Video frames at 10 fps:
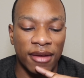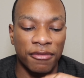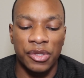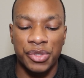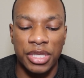I
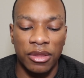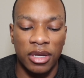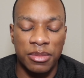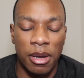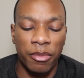have interesting
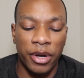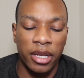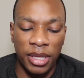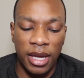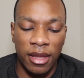thoughts about Britt.
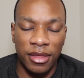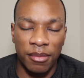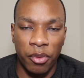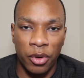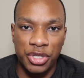But yeah,
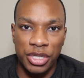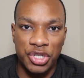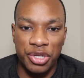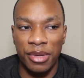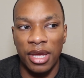then Portia and
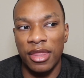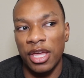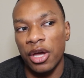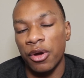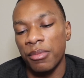Shamia,
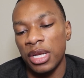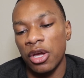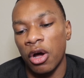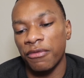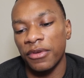they go mini
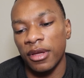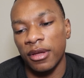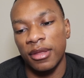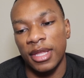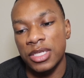
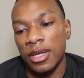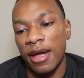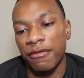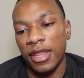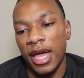golfing. That's all I
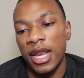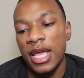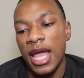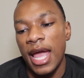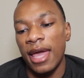have for that.